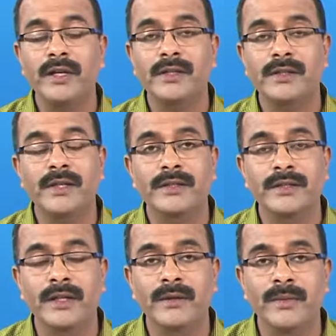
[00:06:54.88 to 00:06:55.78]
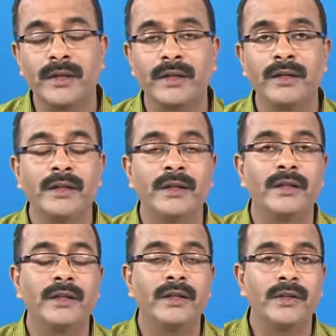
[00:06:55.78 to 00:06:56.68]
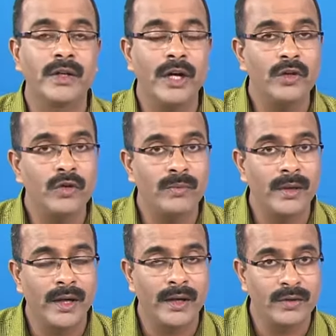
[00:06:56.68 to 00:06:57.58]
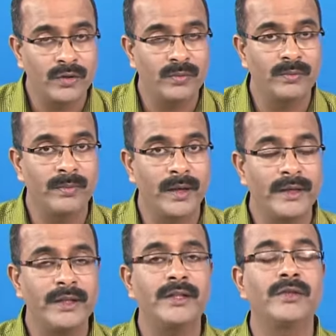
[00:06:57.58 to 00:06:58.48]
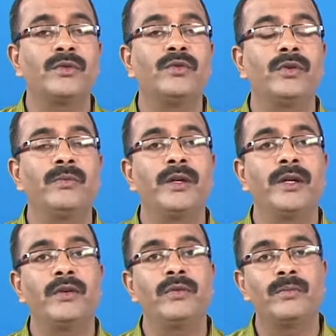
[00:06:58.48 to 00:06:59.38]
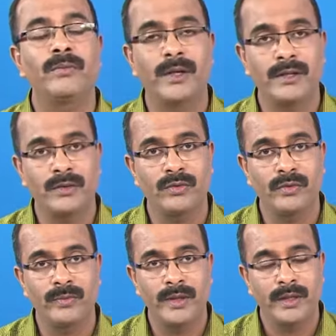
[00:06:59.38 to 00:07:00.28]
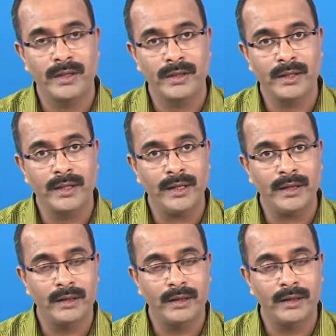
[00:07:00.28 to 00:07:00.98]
is less than b, then a should belongs to minus root b plus root b. Is it correct?